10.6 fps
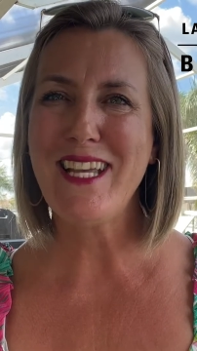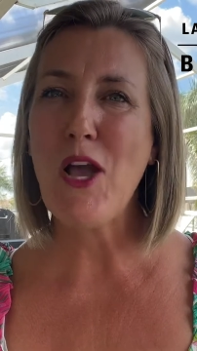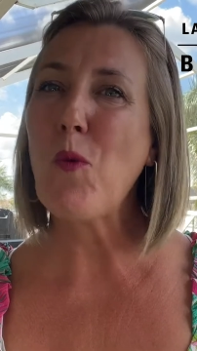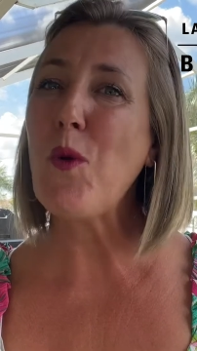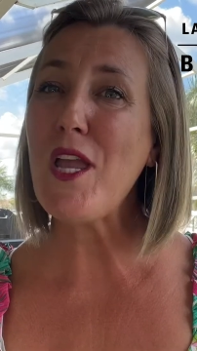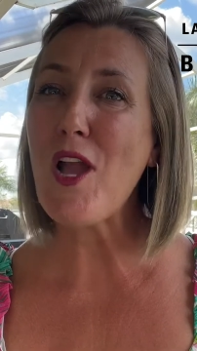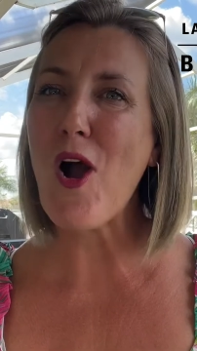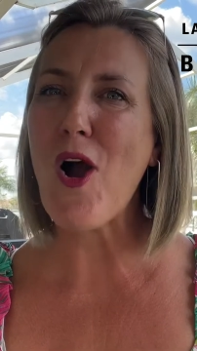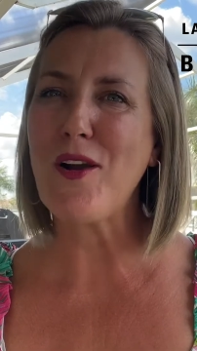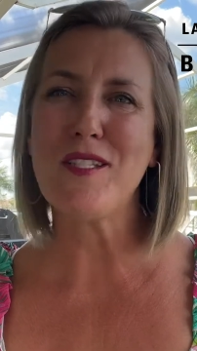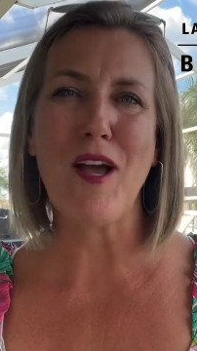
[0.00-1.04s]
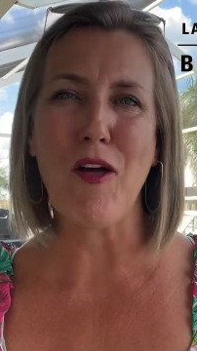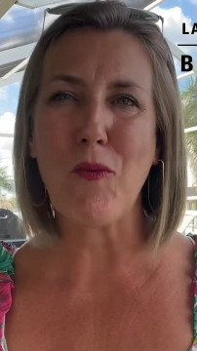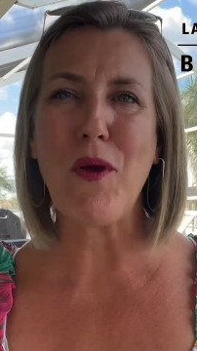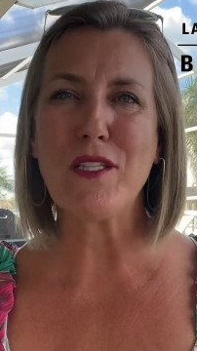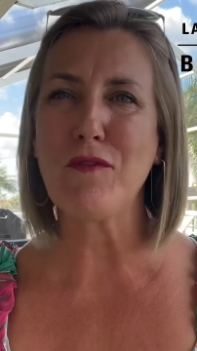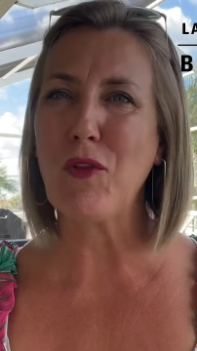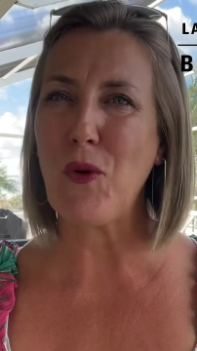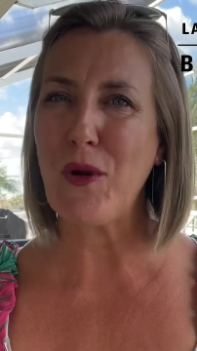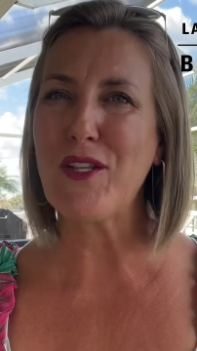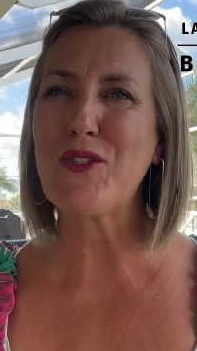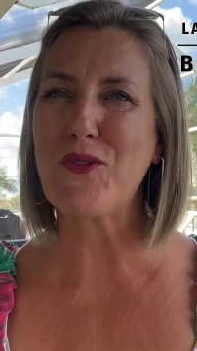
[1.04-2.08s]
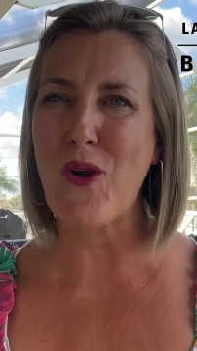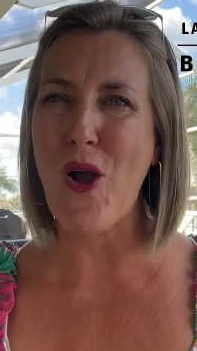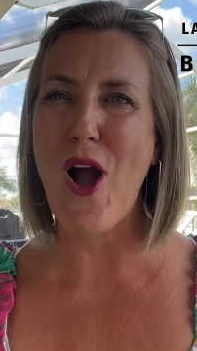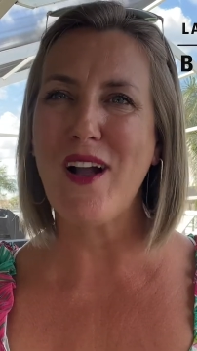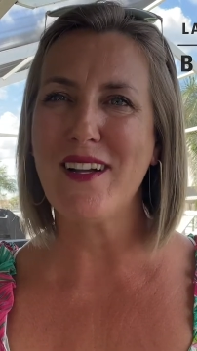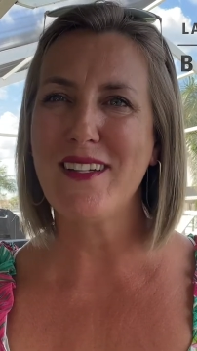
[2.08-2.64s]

We are Southwest Florida strong.